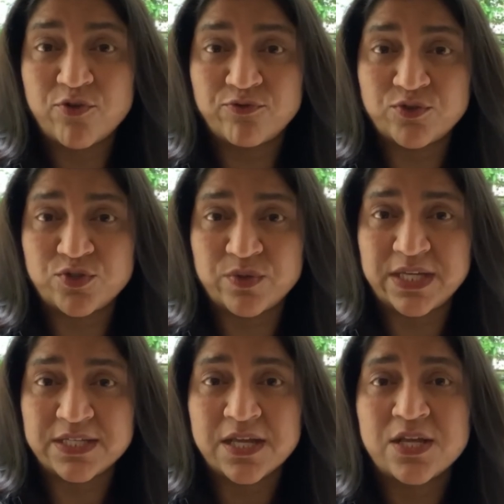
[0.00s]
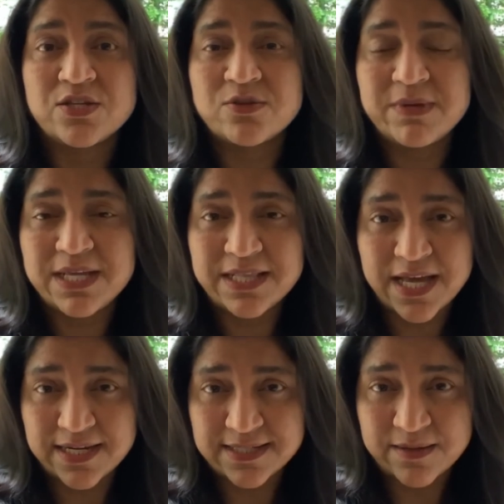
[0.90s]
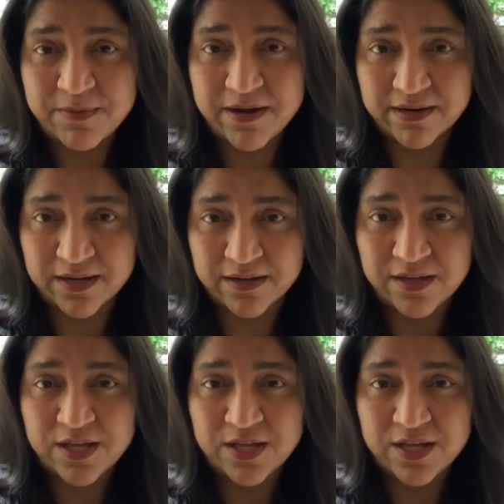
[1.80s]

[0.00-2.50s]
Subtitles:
food to eat. To me, that is America.